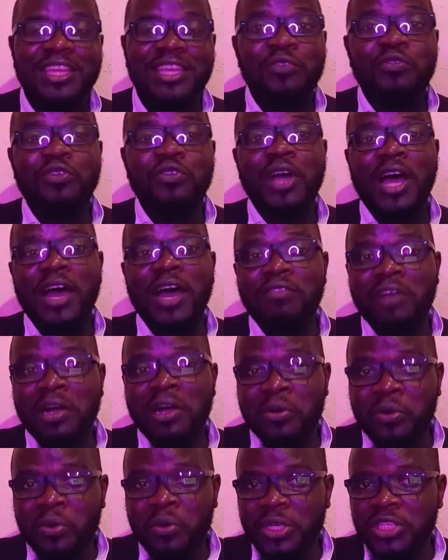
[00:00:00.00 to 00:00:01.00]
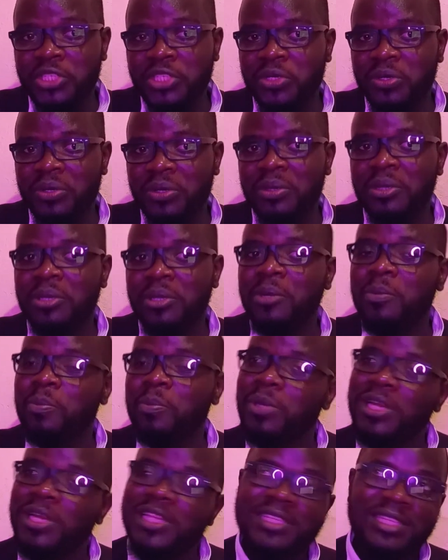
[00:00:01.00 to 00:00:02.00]
If you have a question,
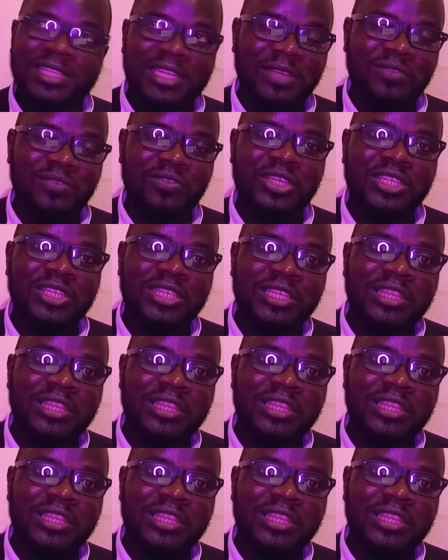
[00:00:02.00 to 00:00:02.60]
please leave it